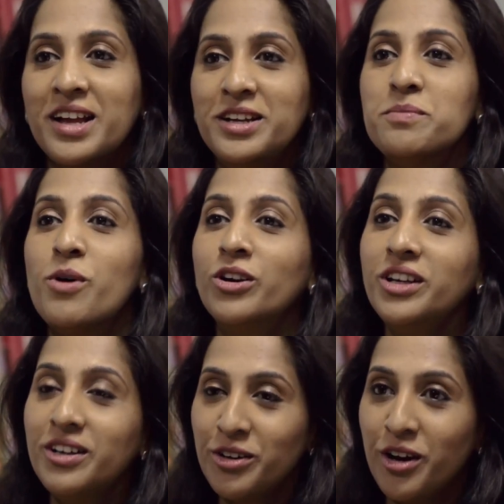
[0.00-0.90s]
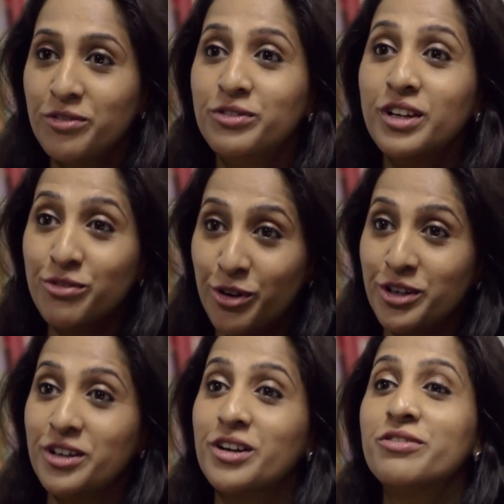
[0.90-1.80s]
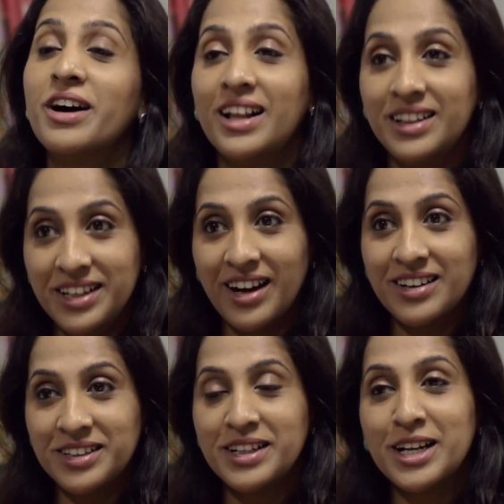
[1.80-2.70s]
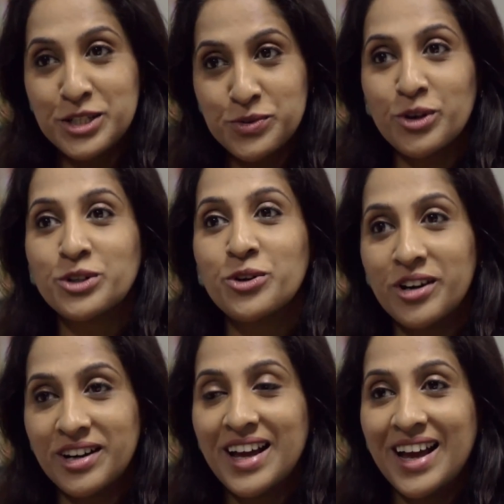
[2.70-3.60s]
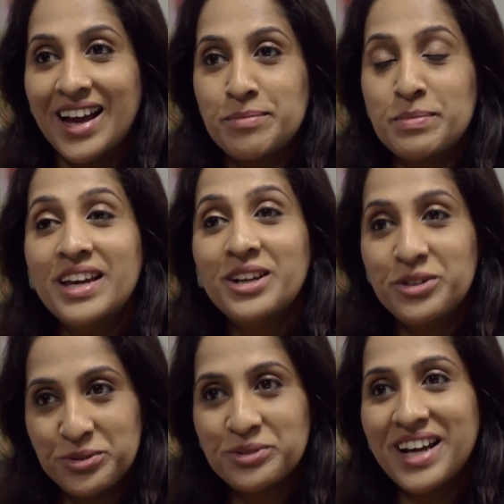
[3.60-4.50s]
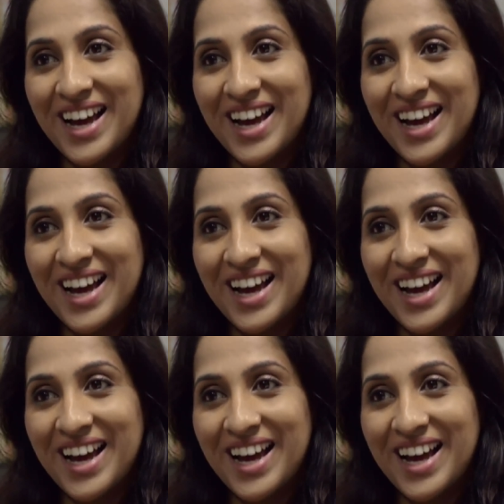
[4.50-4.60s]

The moniker of the Warrior of Haldighati, that is what you are being known